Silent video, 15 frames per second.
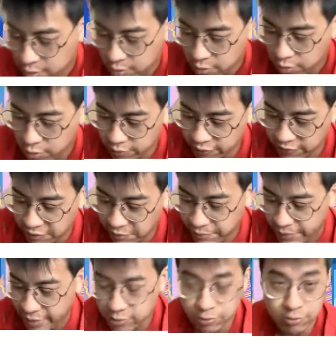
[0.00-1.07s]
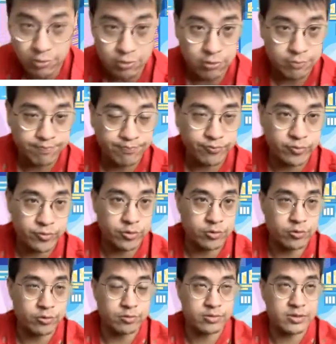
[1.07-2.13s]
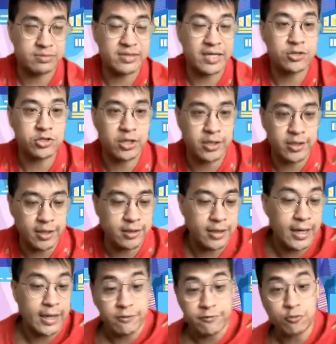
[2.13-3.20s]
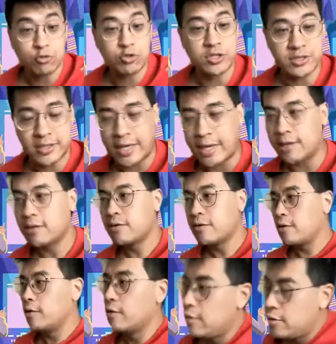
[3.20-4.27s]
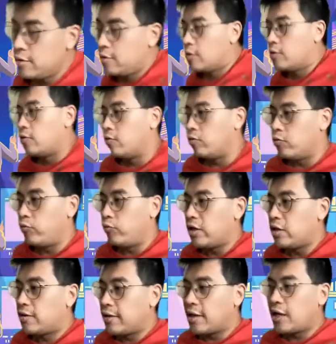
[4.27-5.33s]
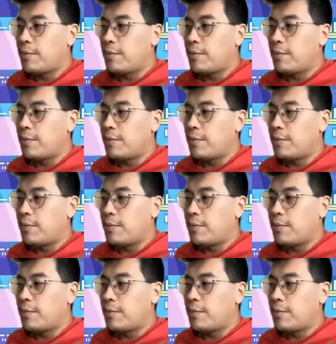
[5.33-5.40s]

good fact to substantiate that. Yeah, the future is that. When you think